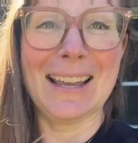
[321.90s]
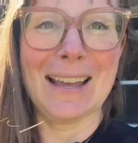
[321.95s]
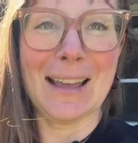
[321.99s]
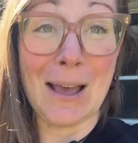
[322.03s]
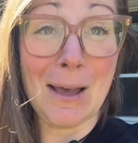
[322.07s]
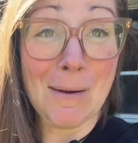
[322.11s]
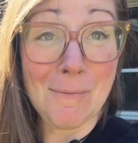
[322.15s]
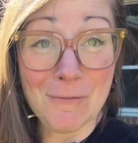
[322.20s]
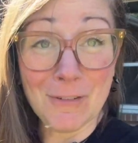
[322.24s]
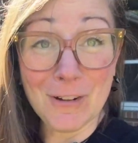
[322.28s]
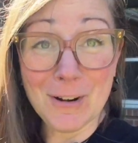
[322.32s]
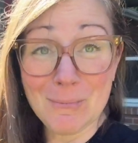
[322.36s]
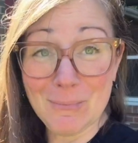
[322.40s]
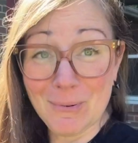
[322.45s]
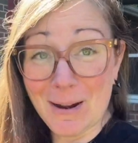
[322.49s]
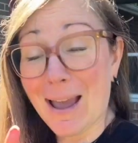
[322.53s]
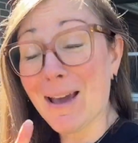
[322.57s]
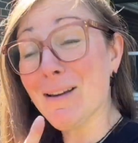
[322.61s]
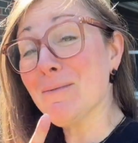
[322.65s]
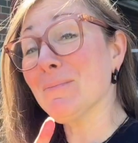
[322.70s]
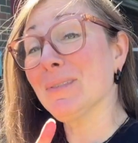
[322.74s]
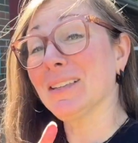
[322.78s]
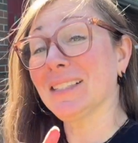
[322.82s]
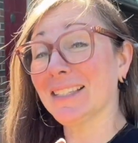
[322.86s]
I'm very
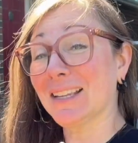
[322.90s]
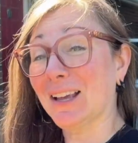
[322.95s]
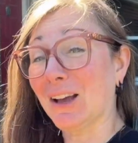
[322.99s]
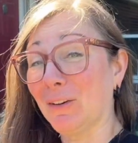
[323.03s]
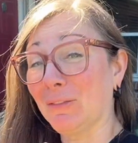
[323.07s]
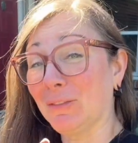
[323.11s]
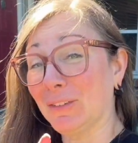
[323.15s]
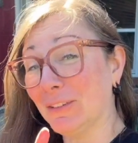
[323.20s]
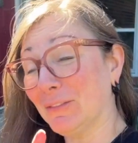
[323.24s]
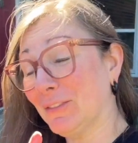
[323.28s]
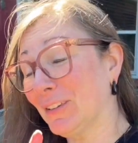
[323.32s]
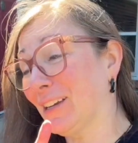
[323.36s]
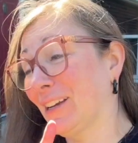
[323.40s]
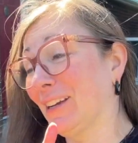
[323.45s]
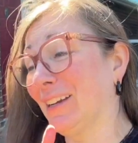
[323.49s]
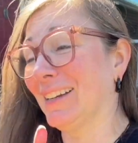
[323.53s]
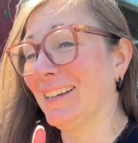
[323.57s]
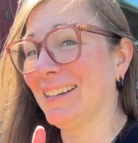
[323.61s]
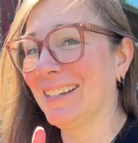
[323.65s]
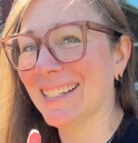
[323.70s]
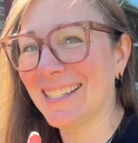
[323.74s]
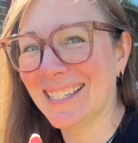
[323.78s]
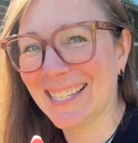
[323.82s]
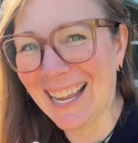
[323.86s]
proud of myself, if you
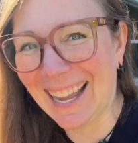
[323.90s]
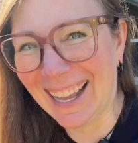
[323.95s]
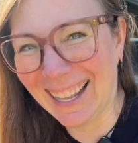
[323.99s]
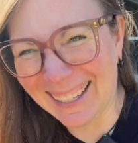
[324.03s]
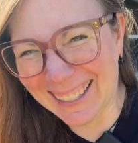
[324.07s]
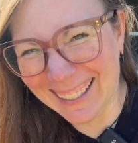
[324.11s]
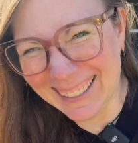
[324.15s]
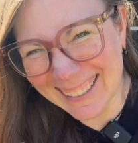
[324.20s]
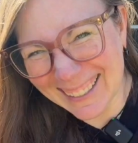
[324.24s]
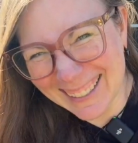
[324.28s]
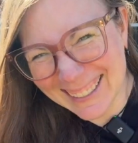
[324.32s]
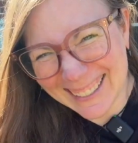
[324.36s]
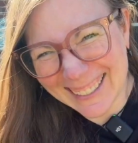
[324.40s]
couldn't tell.